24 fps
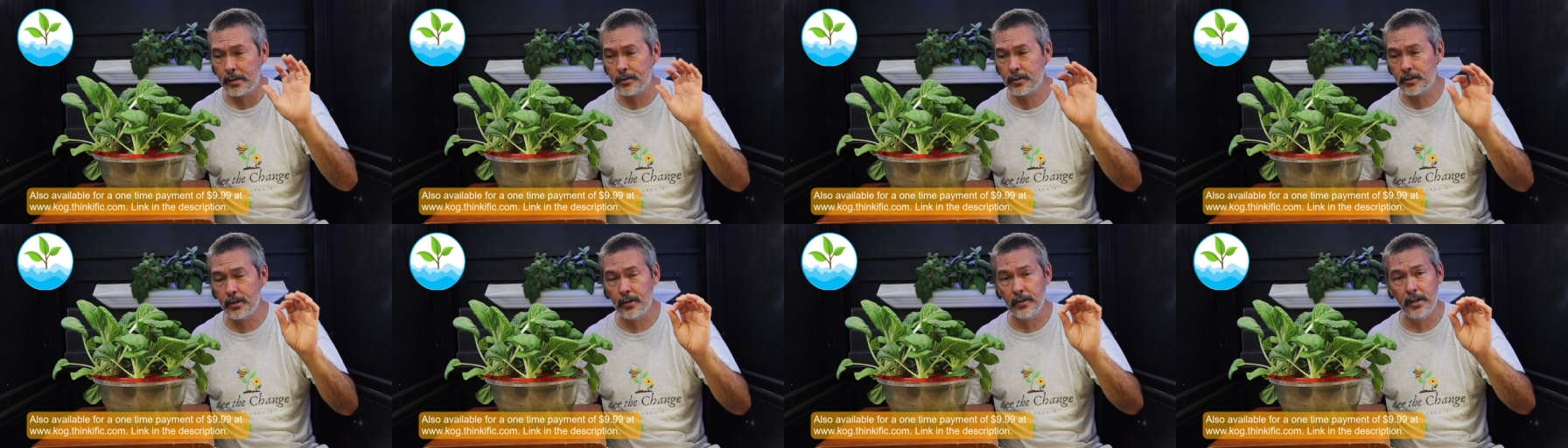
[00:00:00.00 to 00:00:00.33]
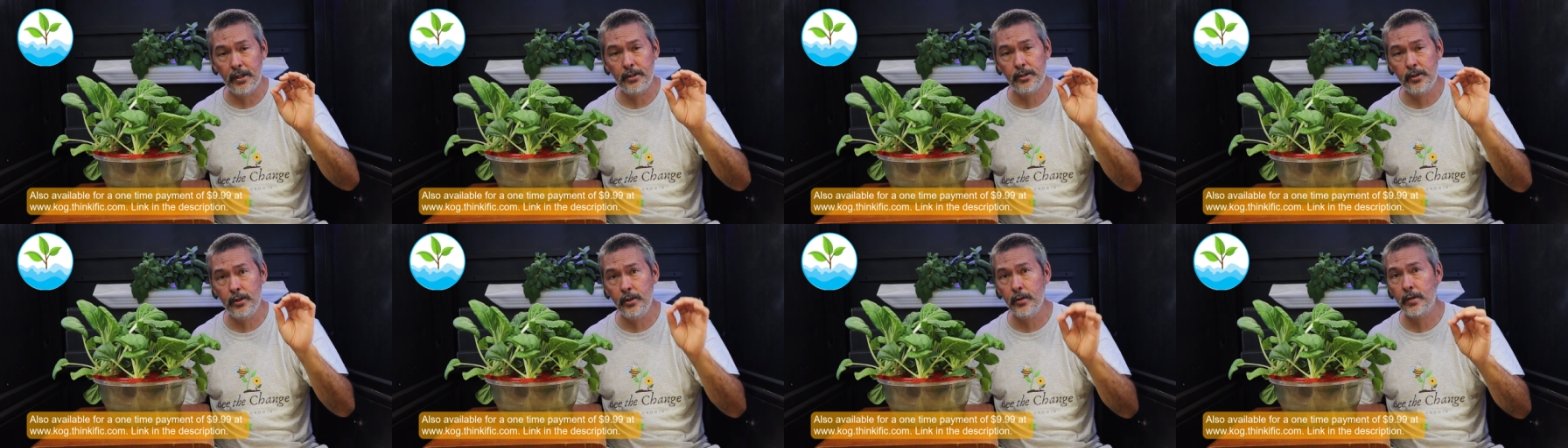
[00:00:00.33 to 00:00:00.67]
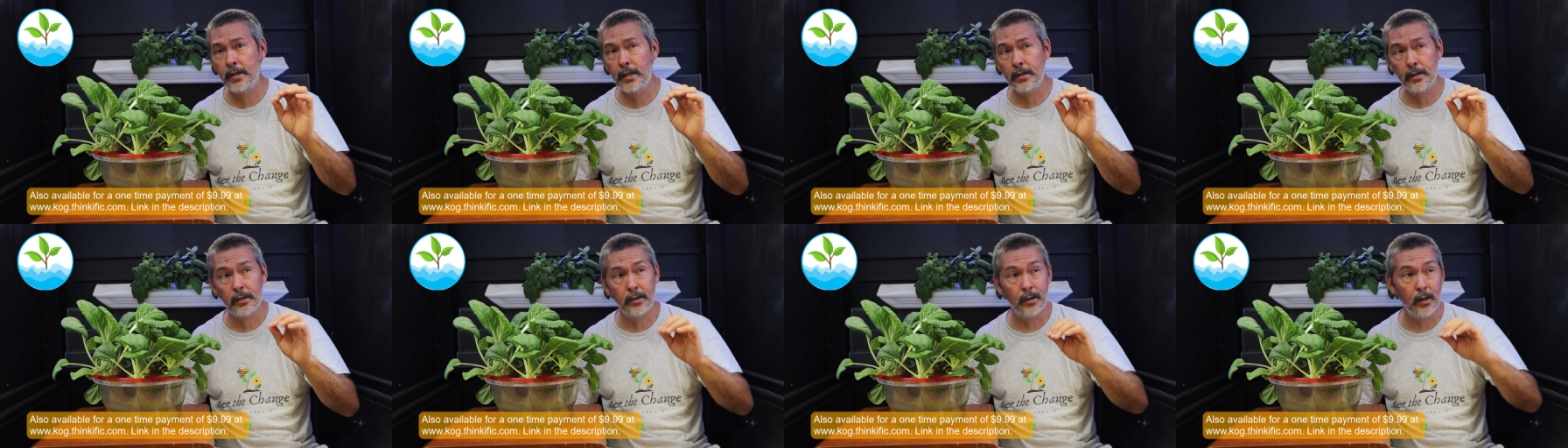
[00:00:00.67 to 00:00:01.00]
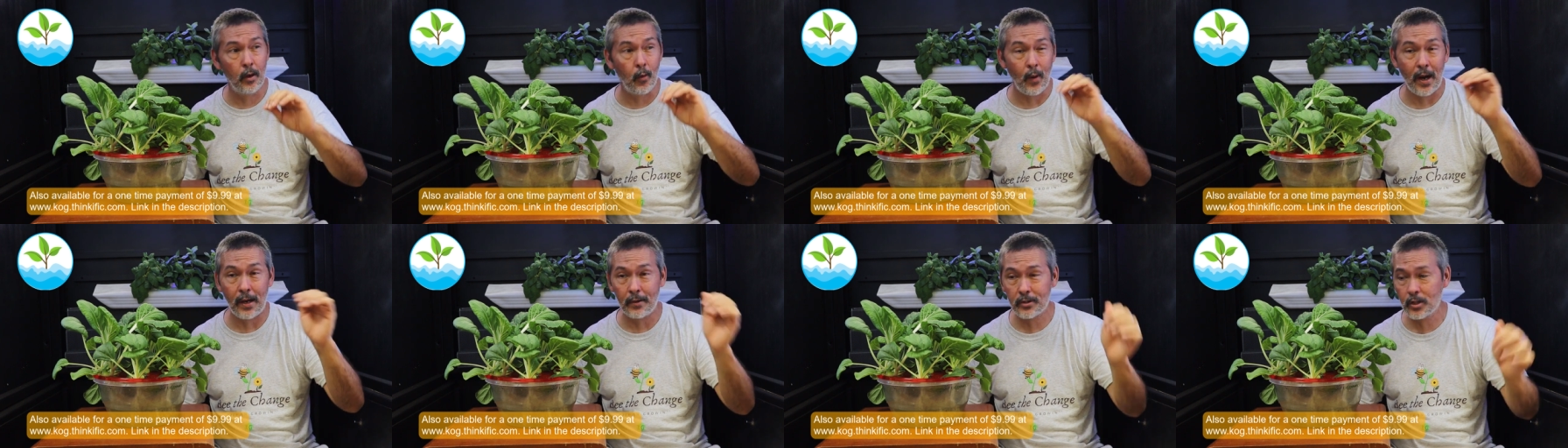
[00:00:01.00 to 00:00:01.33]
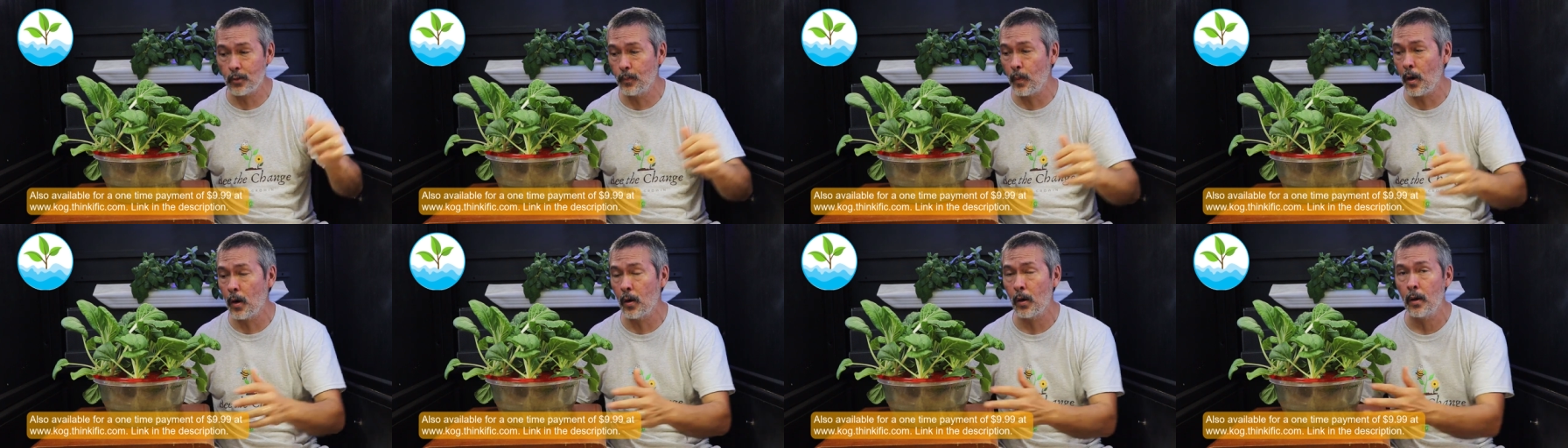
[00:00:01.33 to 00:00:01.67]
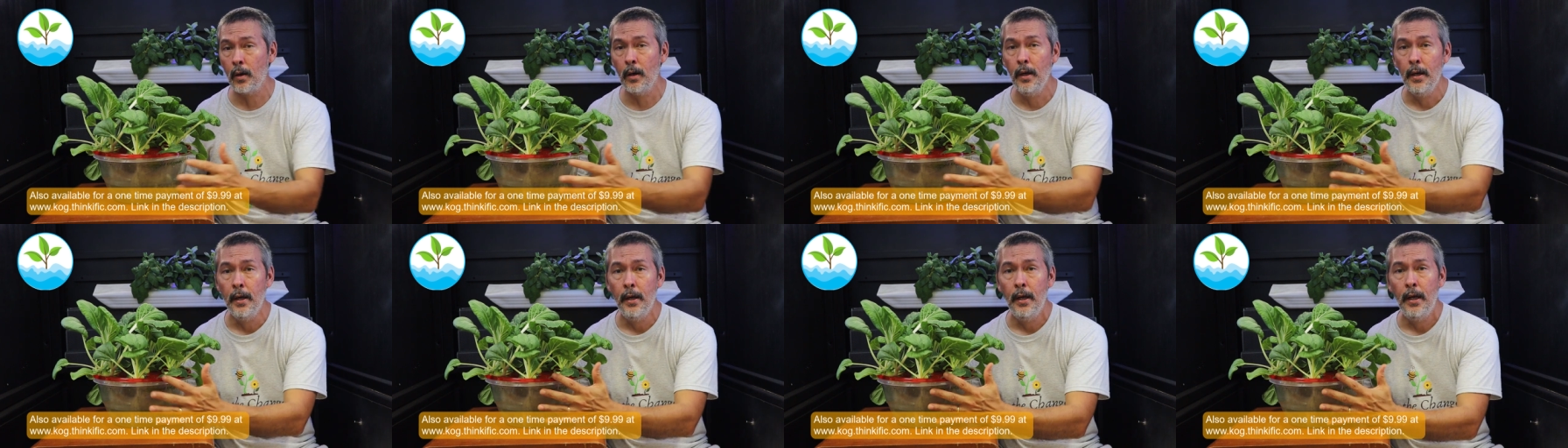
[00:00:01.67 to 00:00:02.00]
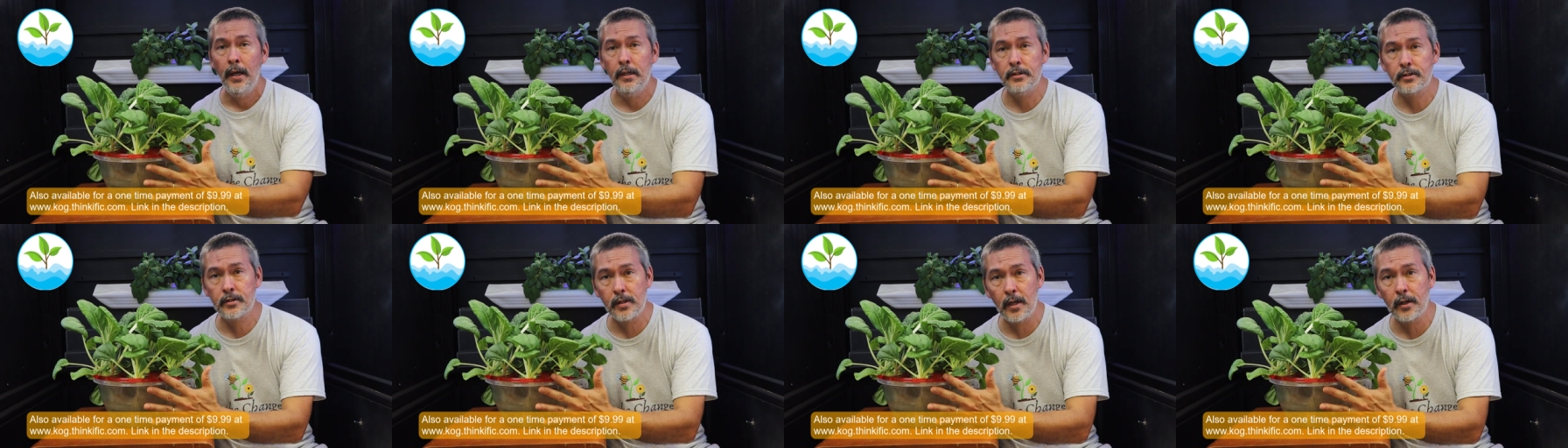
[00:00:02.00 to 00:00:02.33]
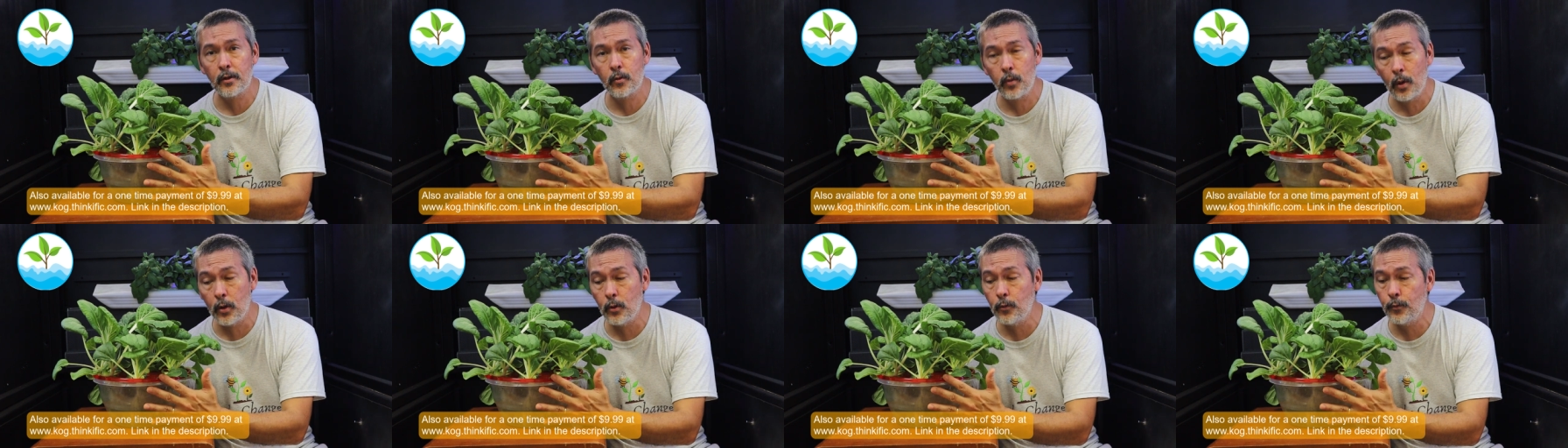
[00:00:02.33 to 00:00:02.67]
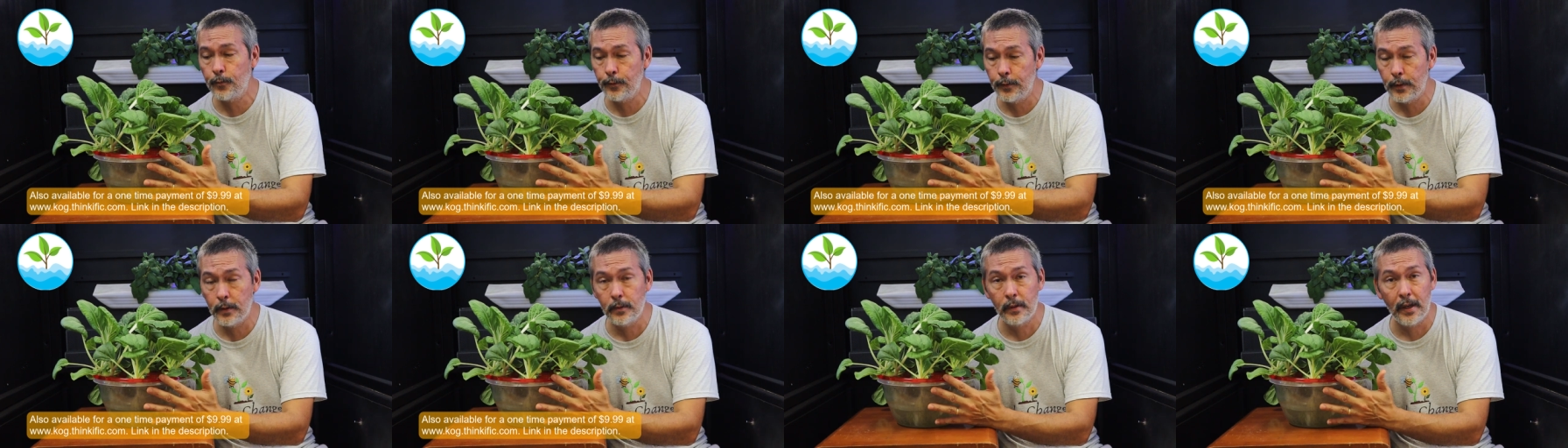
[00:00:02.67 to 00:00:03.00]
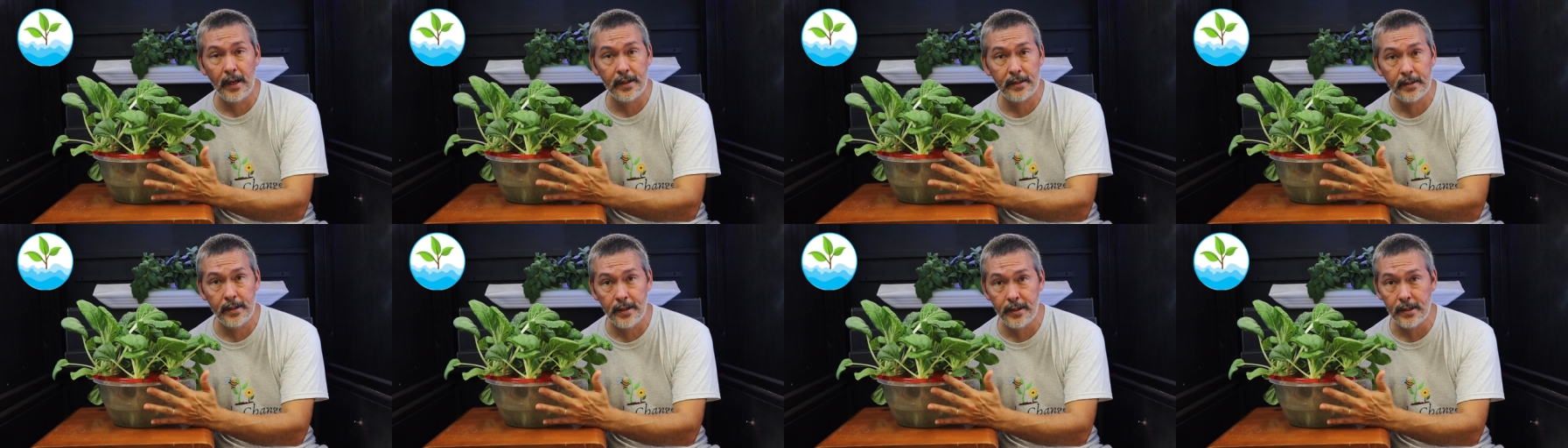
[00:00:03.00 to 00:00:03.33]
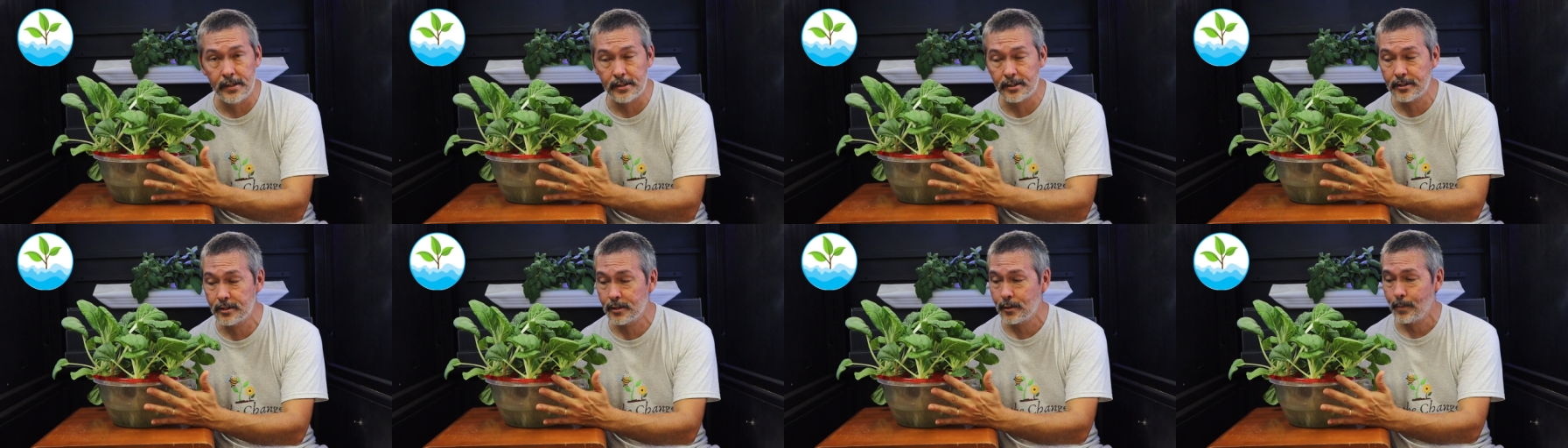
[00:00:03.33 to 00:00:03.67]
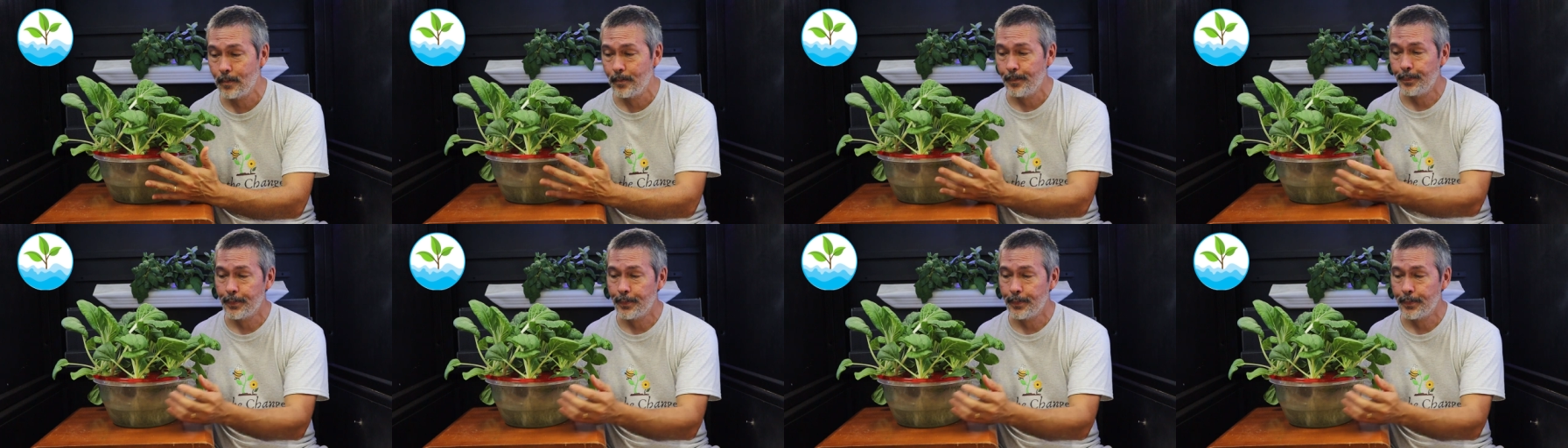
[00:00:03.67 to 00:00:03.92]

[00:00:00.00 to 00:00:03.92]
so that you can go out tomorrow and start growing food like this.